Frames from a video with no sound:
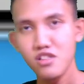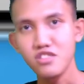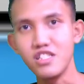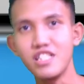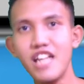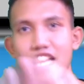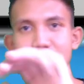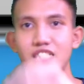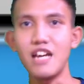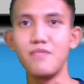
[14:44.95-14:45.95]
So the next
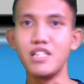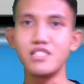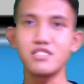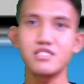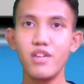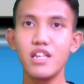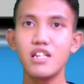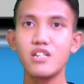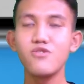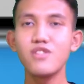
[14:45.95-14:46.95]
step is we
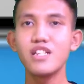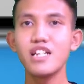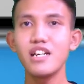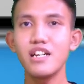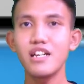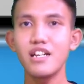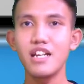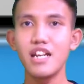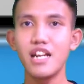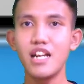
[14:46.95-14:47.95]
do the
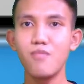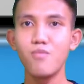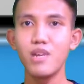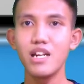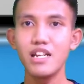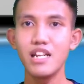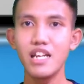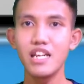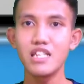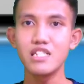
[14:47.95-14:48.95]
double
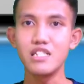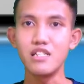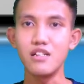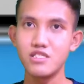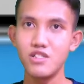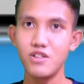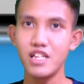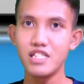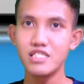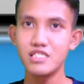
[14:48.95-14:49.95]
negation. So
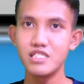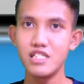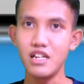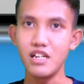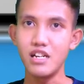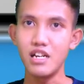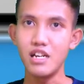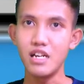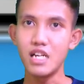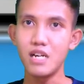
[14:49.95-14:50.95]
this is the
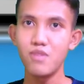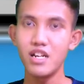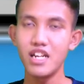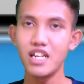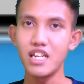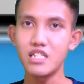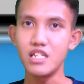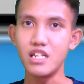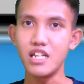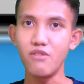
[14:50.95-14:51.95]
double
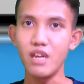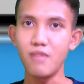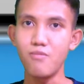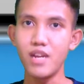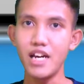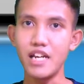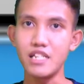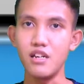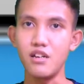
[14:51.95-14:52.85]
negation that we apply here.